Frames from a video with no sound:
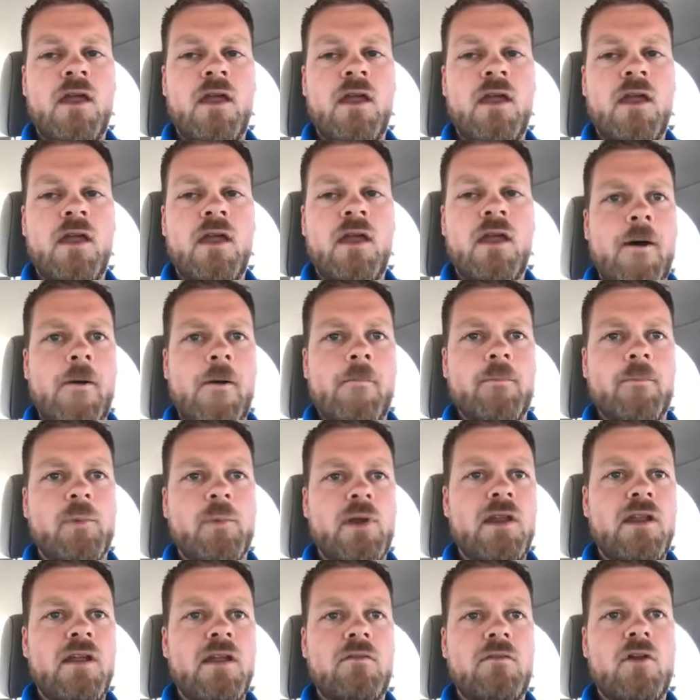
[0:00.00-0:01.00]
But
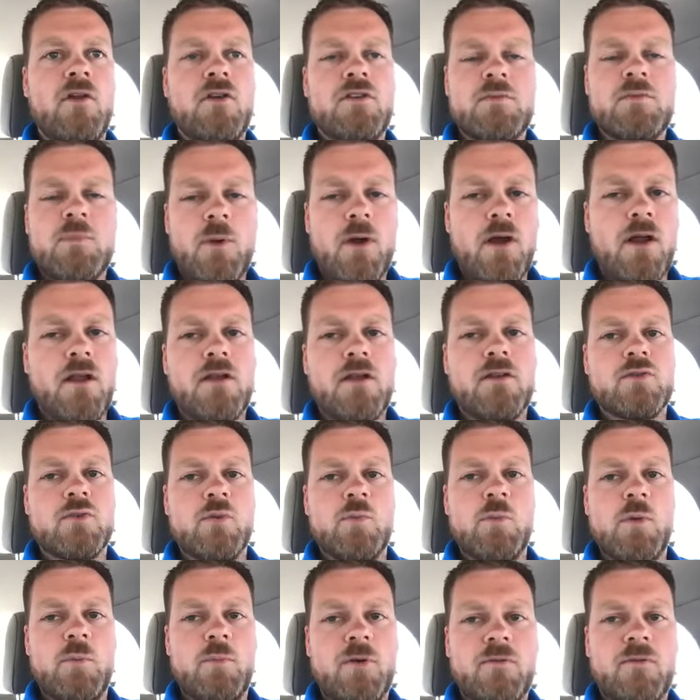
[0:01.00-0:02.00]
any of those products would
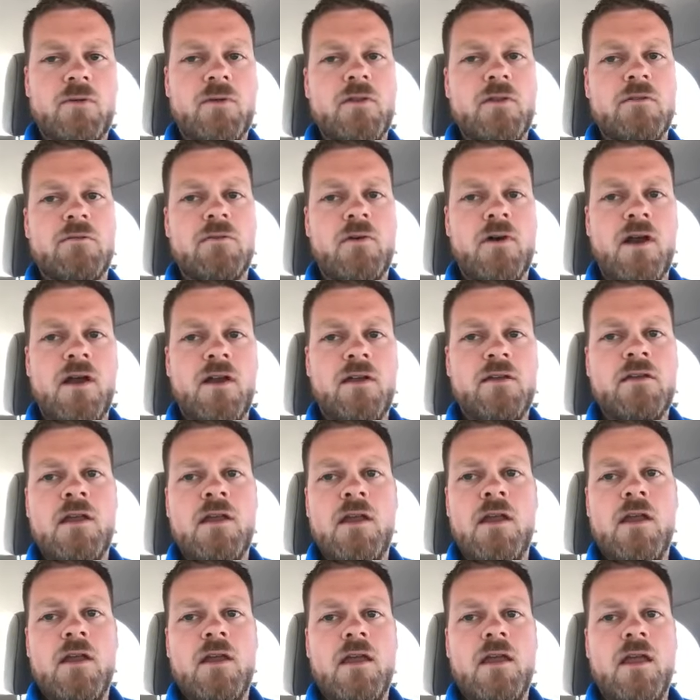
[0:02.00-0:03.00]
be perfectly fine.
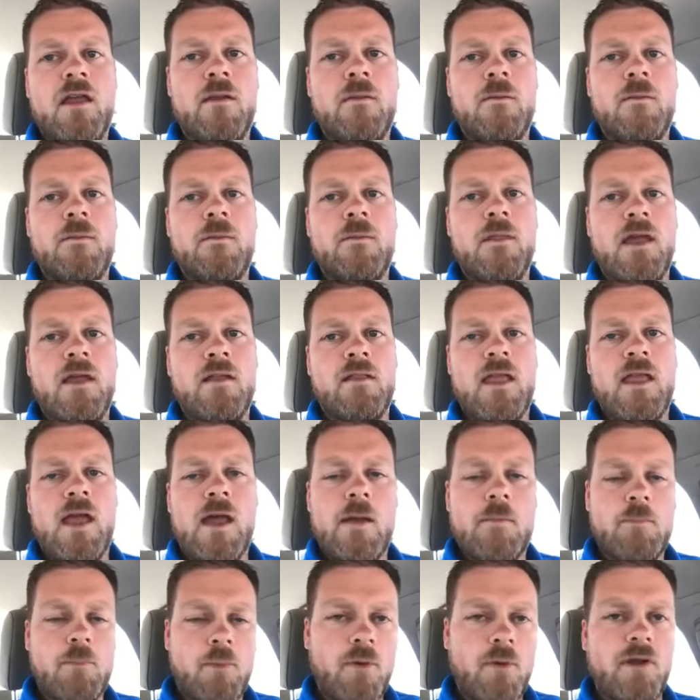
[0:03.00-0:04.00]
And at
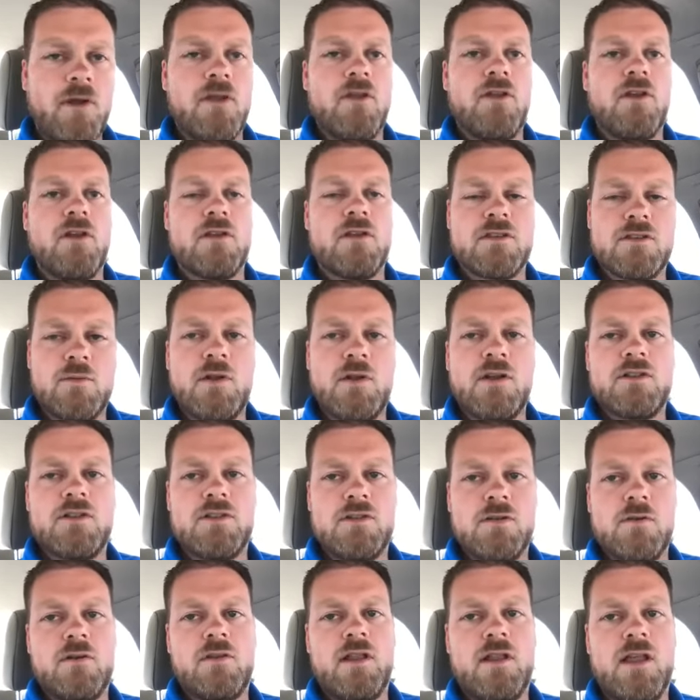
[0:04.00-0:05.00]
that point, you can switch
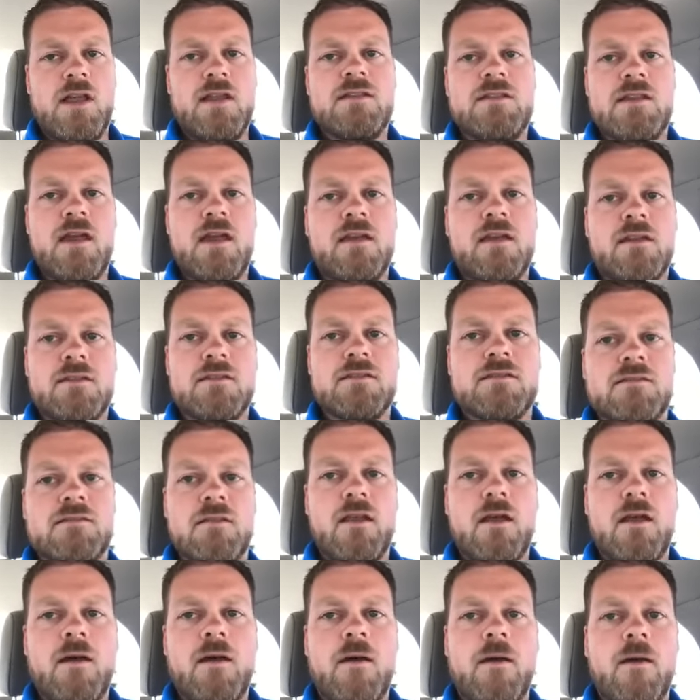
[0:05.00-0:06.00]
to a latex
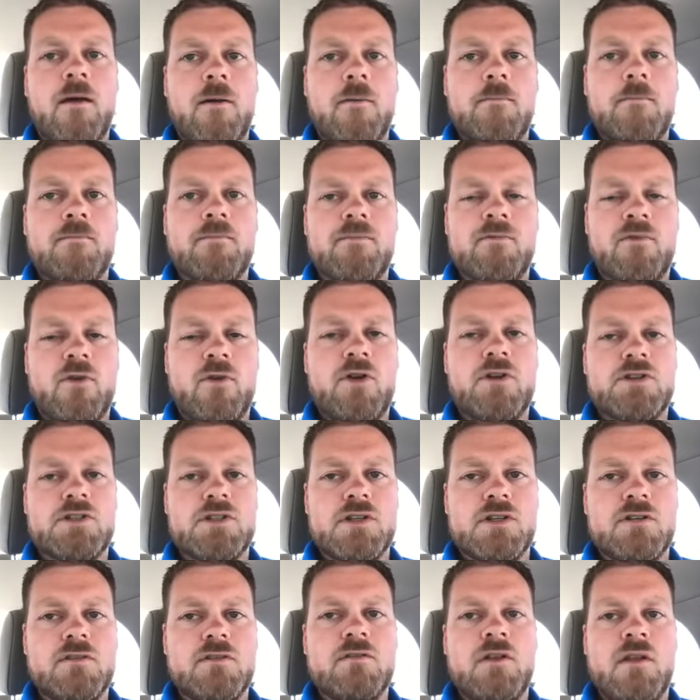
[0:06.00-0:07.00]

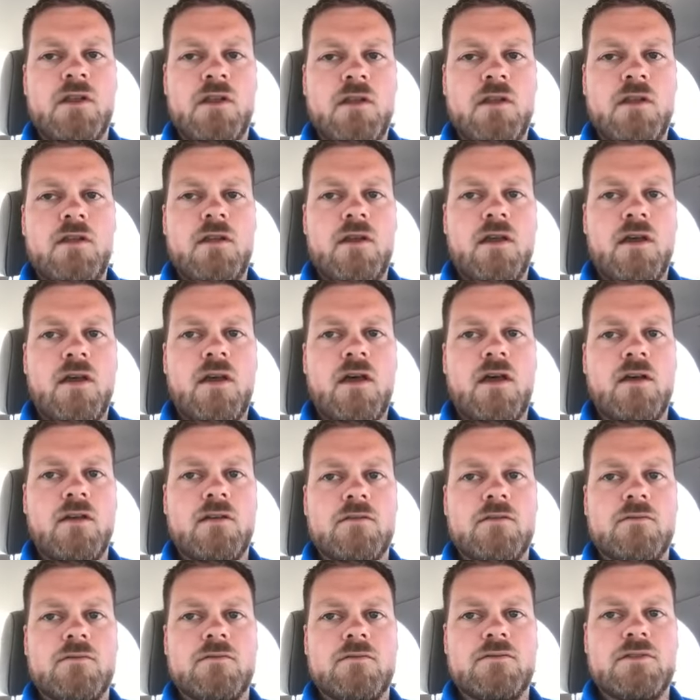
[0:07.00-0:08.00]
version
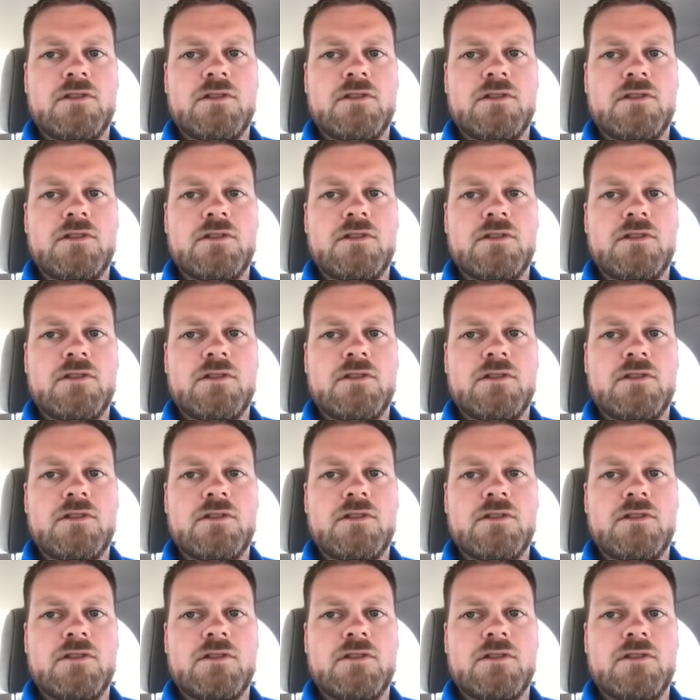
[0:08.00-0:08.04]
to